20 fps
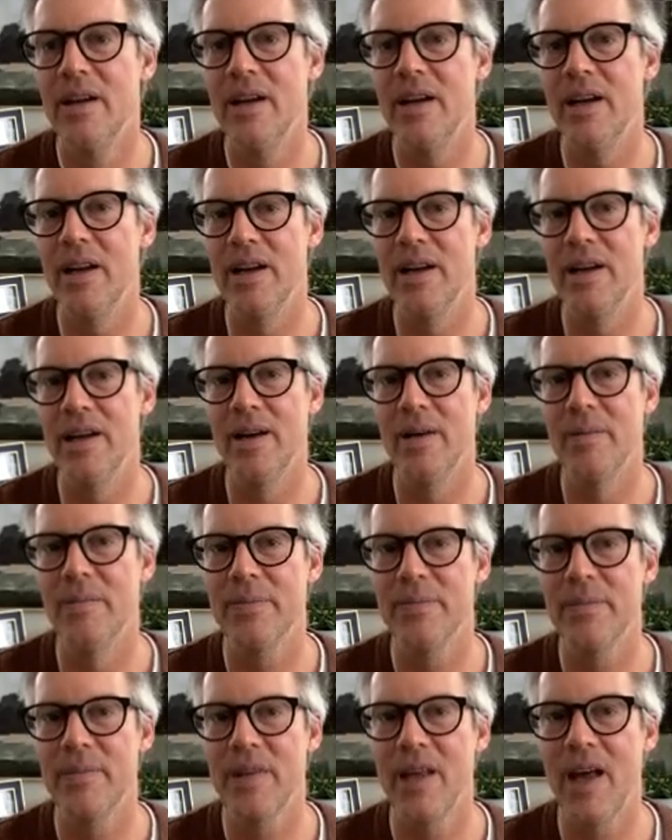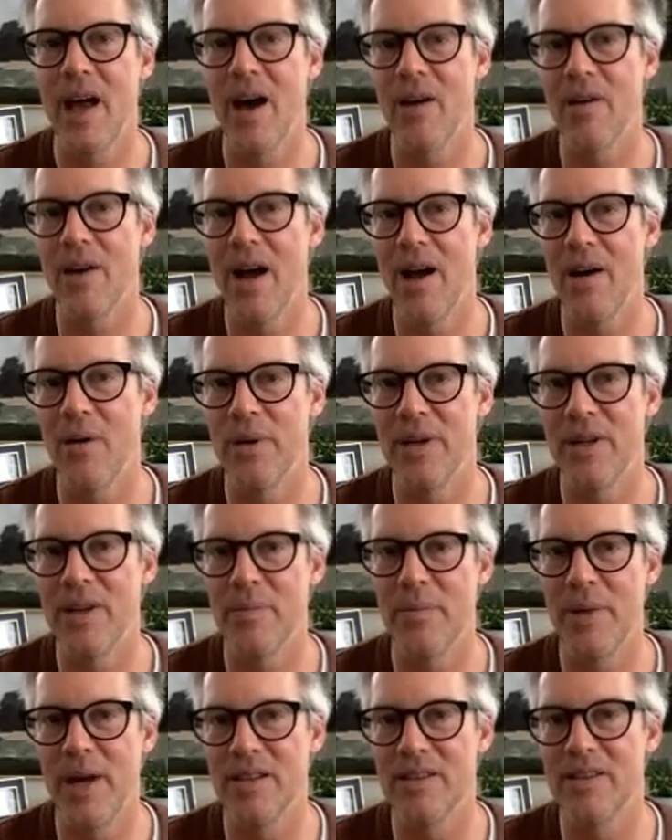and how we
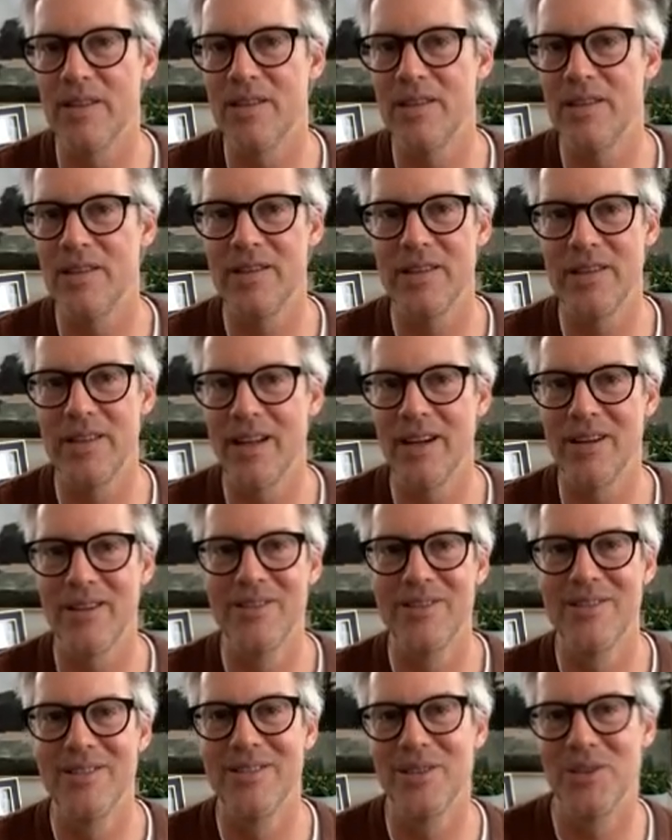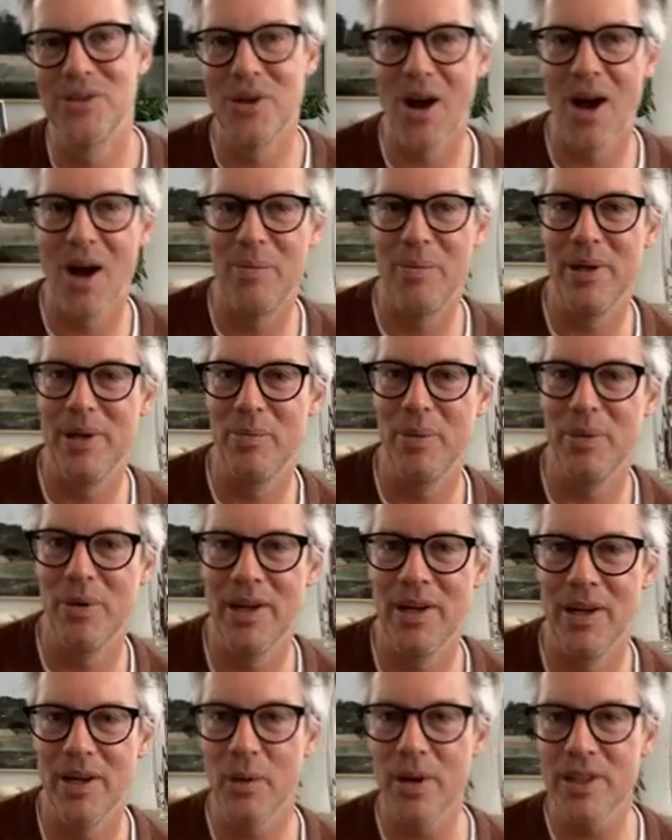can best, draw people
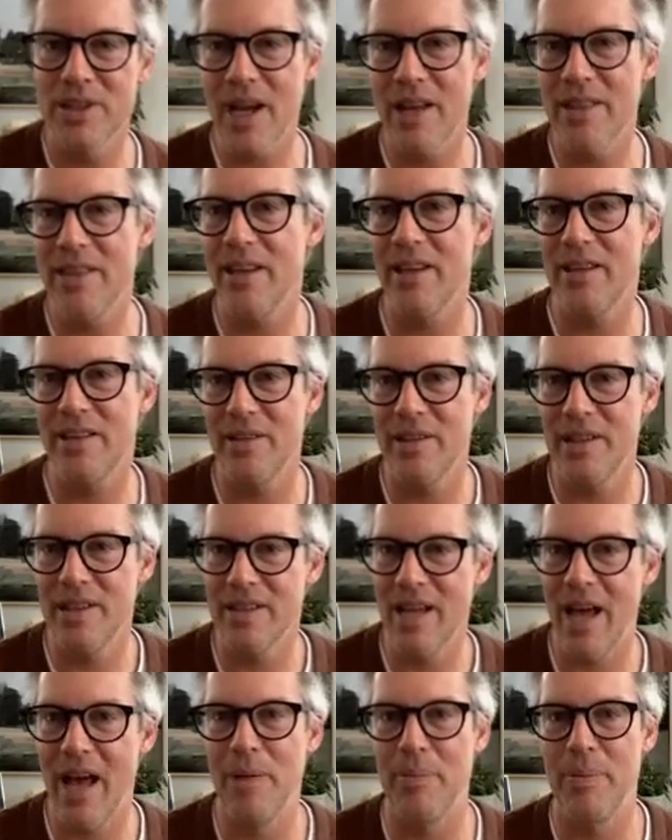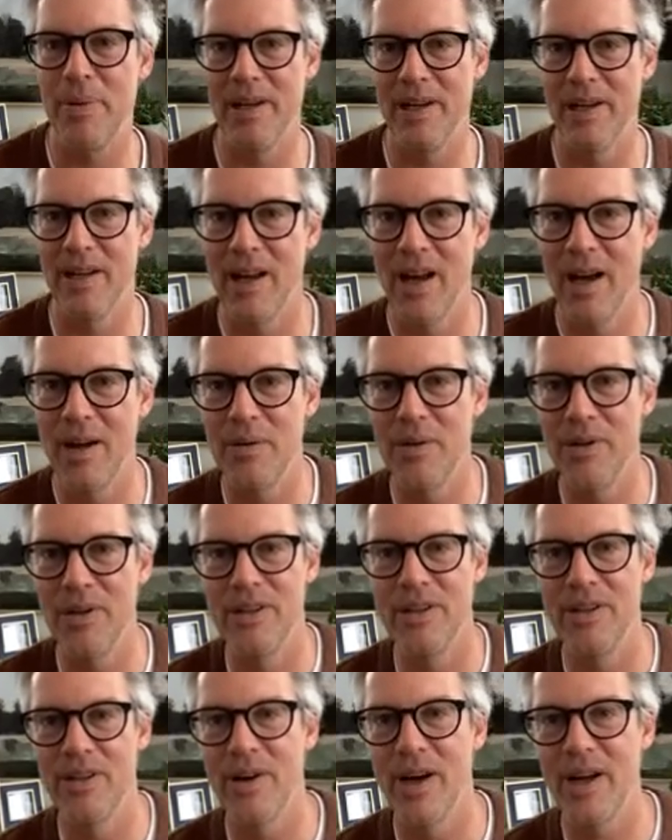here, which I think is happening. I really
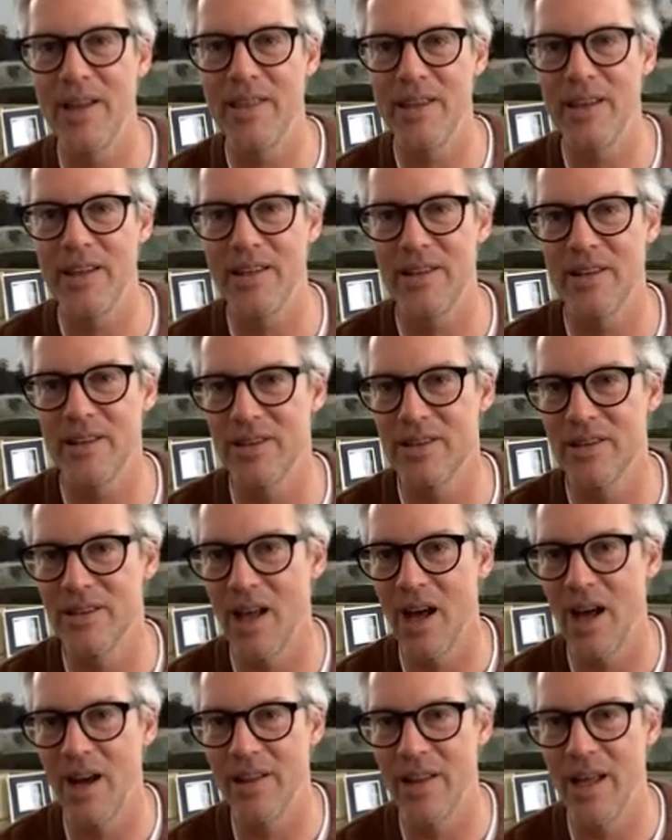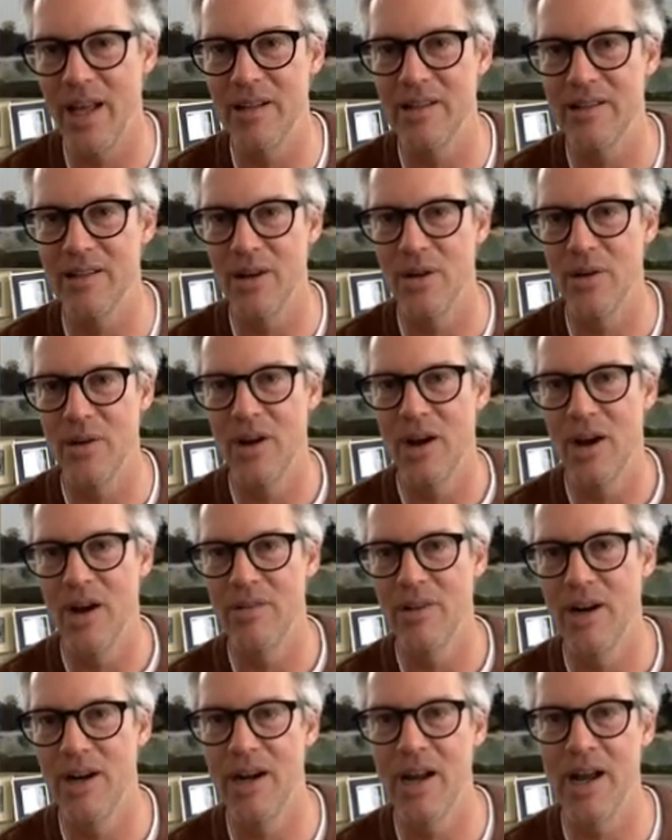do. I think there's a lot of that going on
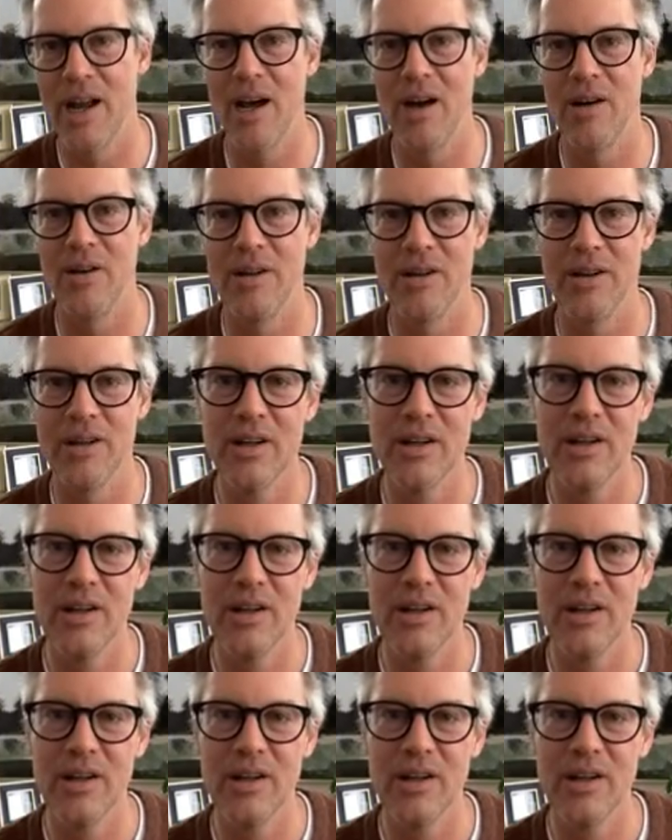right now. And